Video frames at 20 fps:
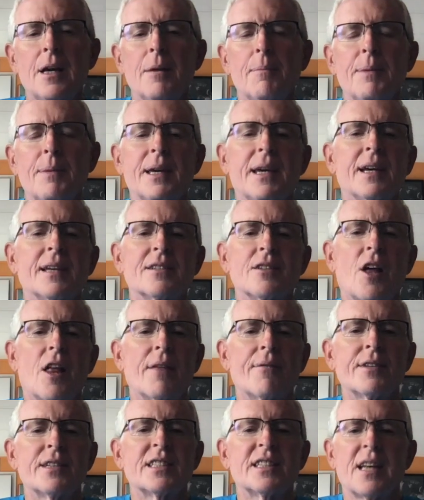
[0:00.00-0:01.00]
because all
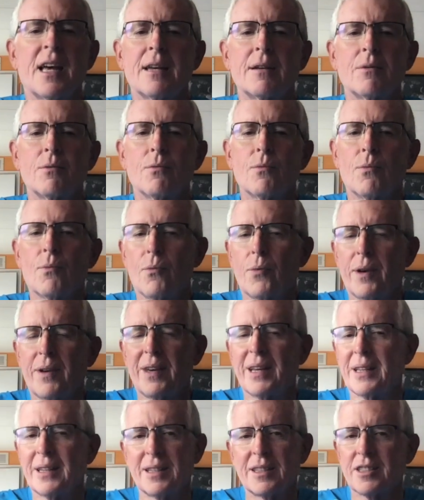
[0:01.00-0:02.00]
of a sudden we
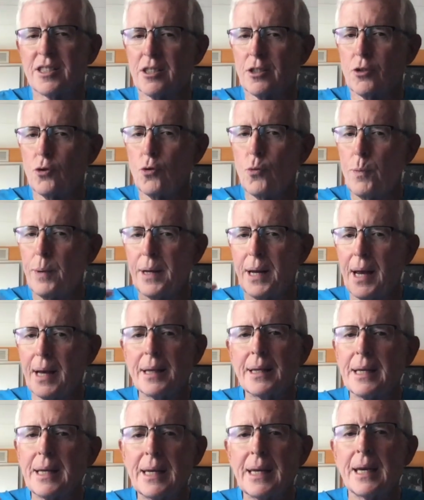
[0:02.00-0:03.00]
get this stupid
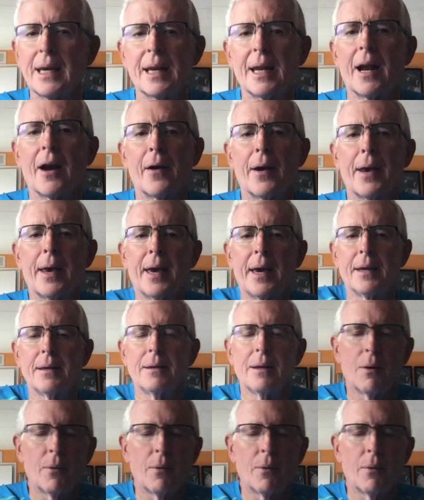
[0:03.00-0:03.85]
idea in our head,